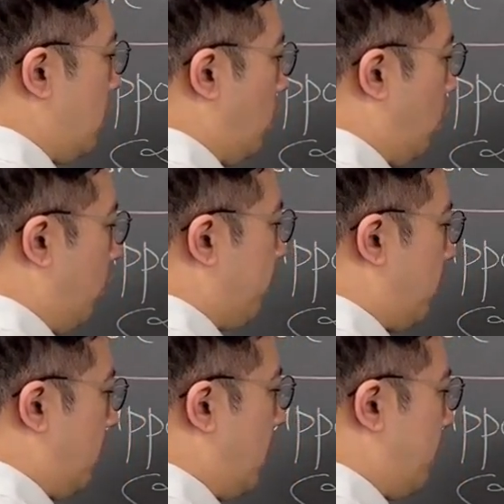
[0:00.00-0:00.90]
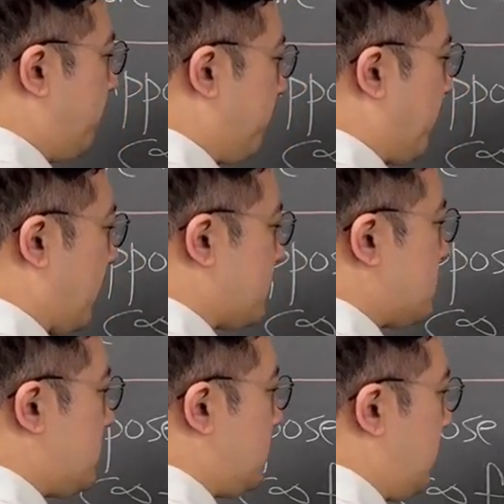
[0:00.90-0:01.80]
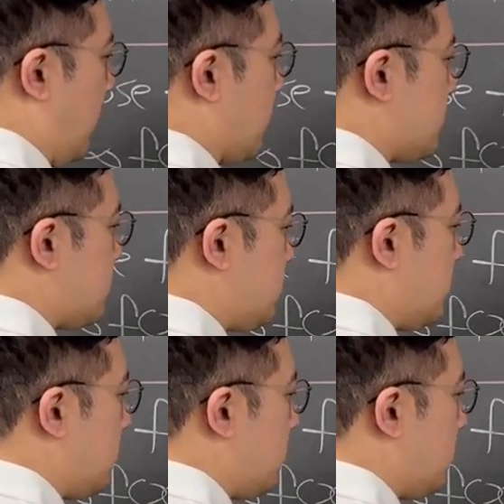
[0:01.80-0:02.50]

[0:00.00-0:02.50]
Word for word: over f of x dx